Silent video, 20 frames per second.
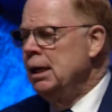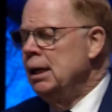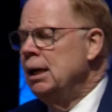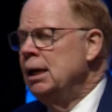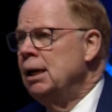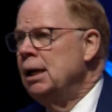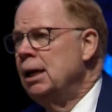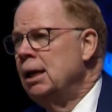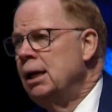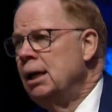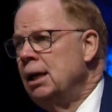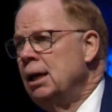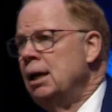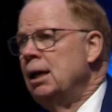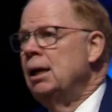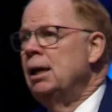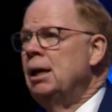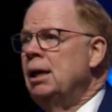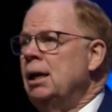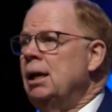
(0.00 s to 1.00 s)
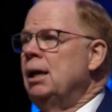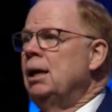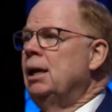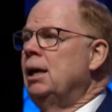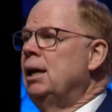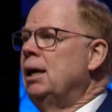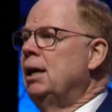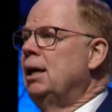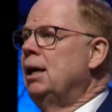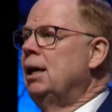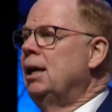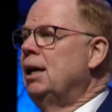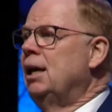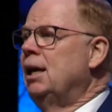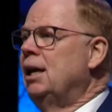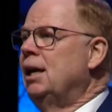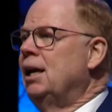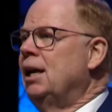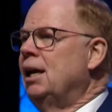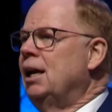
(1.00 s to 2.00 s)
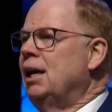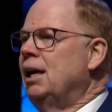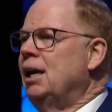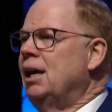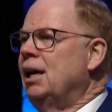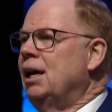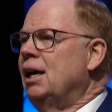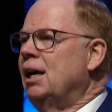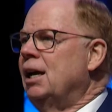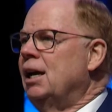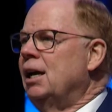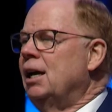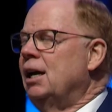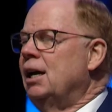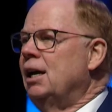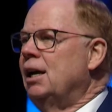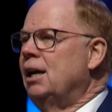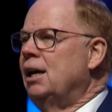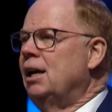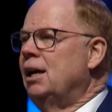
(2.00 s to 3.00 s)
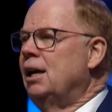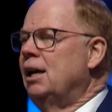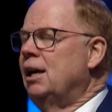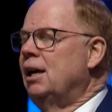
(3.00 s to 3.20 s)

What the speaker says: (silence)